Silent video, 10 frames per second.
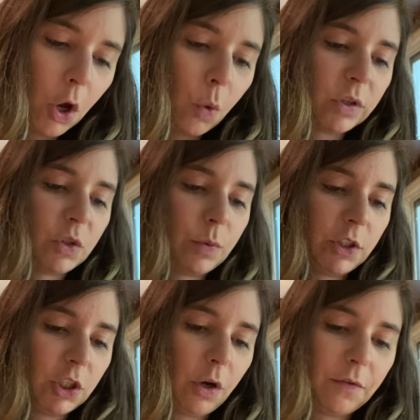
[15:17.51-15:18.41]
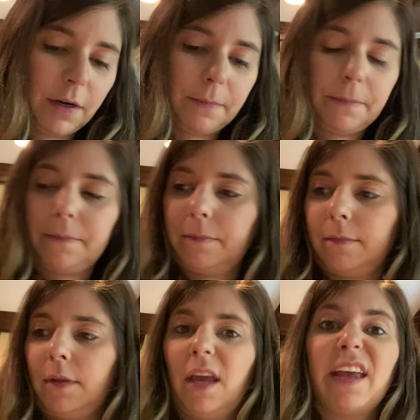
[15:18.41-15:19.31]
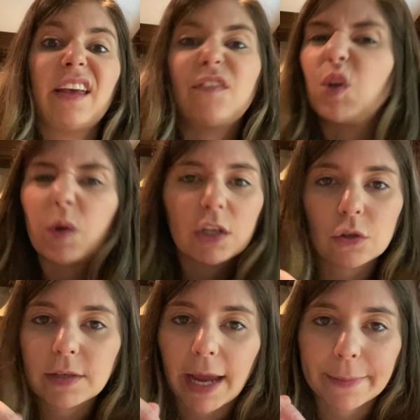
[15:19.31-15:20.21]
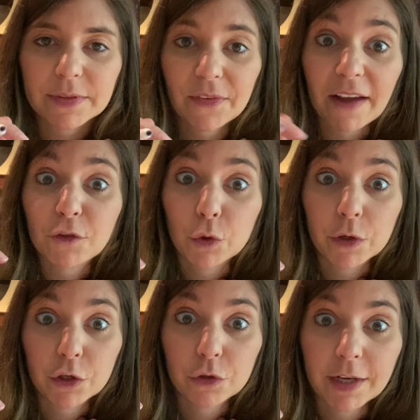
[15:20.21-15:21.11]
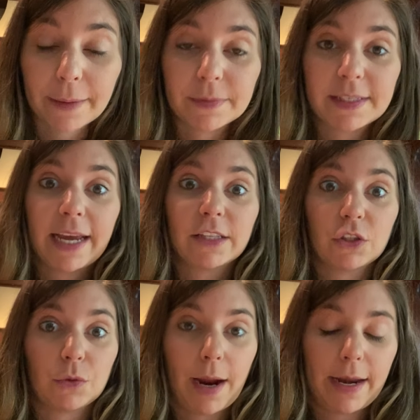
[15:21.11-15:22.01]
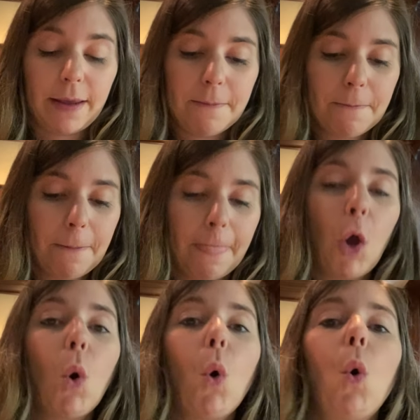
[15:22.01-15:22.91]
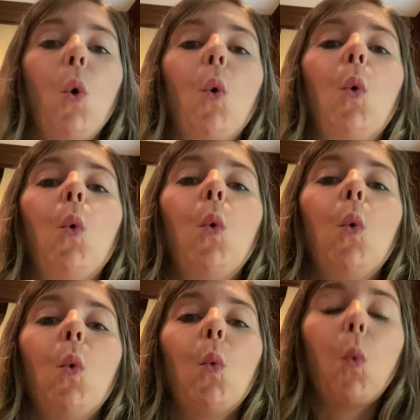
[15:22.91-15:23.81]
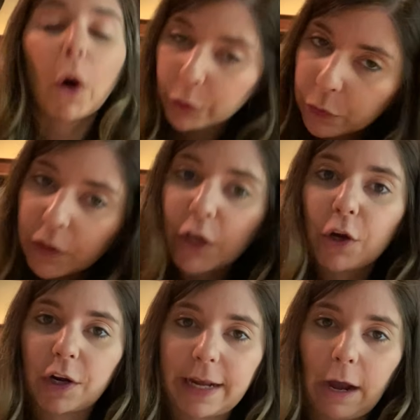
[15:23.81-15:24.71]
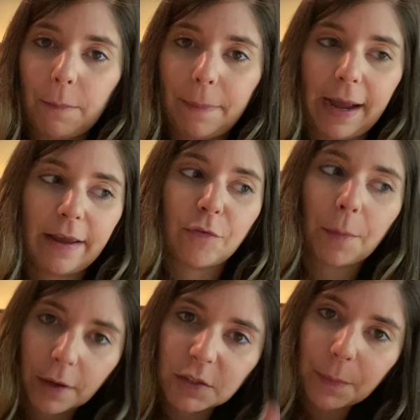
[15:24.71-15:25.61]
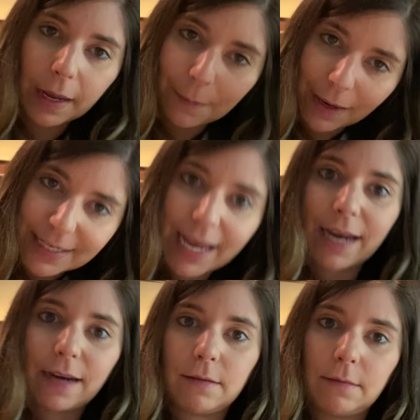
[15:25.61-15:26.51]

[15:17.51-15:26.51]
We're switching over. If you can do times 5, you can do times 10s. You ready? What do you think you're going to count by if we're multiplying by 10?